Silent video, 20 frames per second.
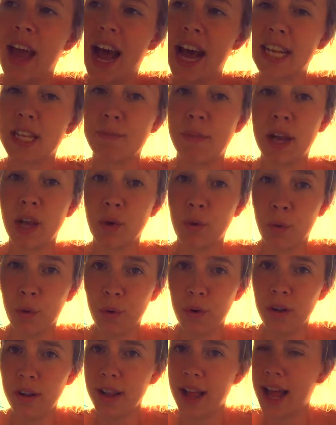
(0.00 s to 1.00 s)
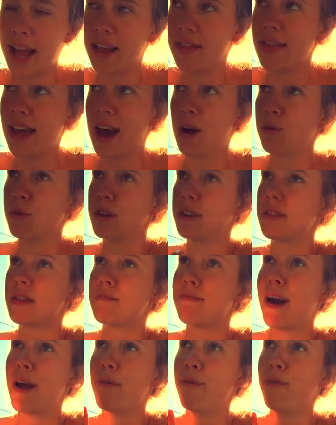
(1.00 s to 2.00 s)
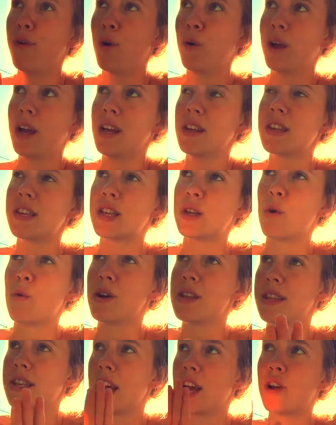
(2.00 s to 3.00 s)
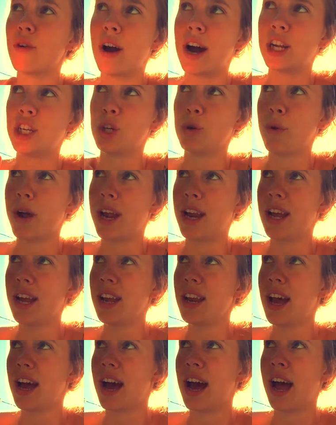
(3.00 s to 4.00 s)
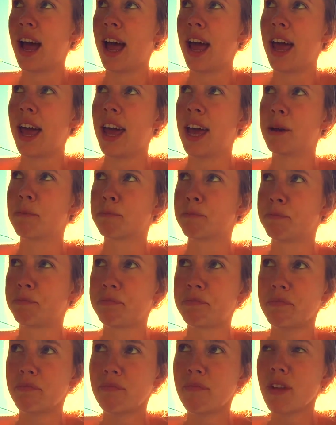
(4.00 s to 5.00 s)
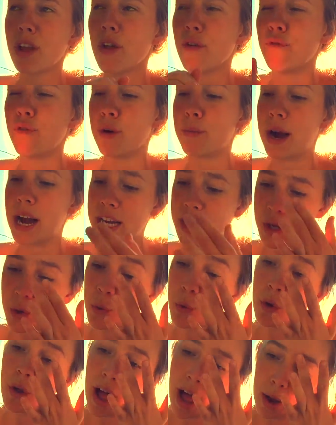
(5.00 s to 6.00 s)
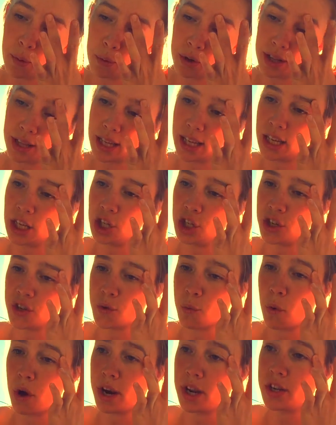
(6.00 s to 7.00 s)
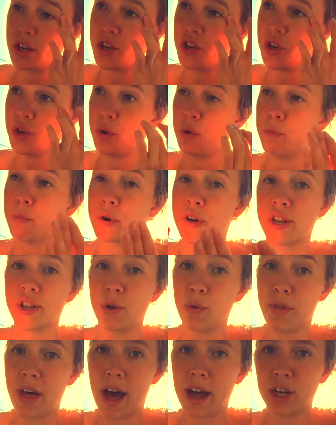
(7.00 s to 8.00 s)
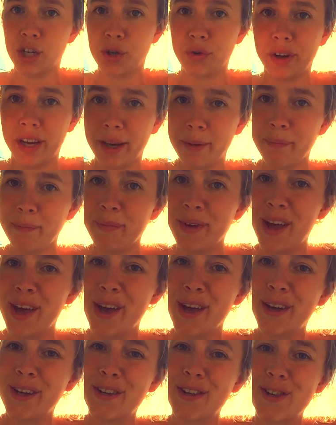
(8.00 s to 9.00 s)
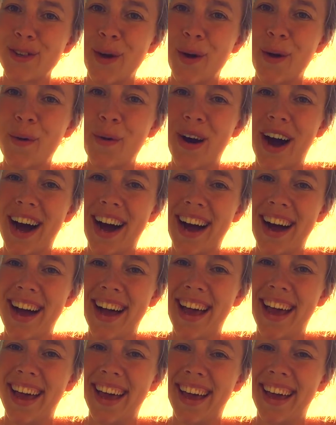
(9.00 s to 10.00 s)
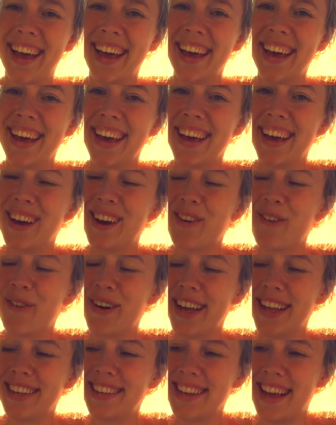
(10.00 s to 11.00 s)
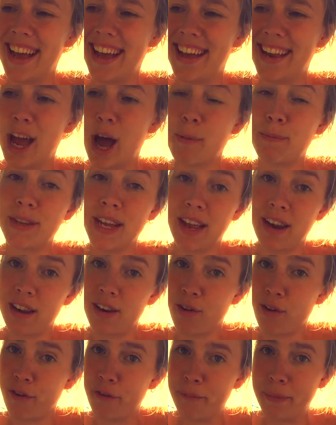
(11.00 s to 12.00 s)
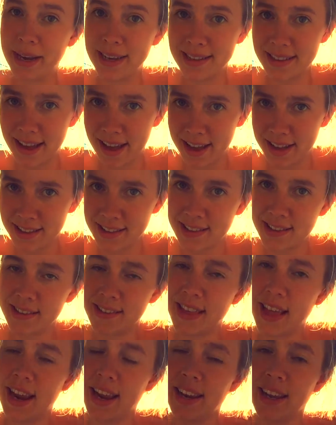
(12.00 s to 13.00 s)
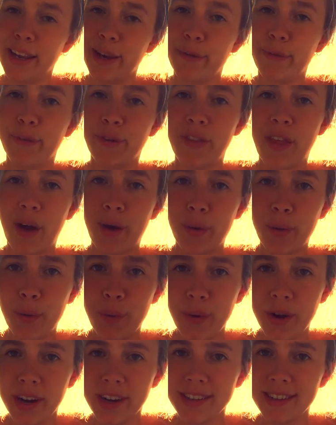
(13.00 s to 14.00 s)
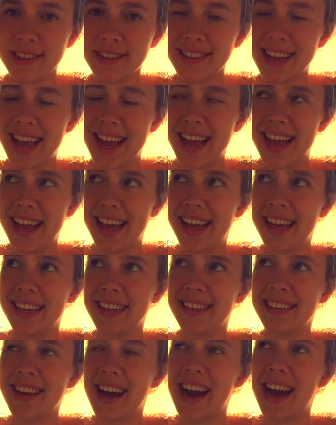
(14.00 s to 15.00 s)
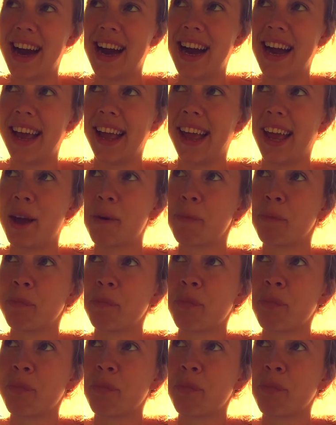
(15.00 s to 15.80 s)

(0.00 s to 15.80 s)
as my goal, and that was my focus. So once I graduated from high school, I really just wanted to pursue that dream. So I went and updated all of my sciences that I needed for that course, and I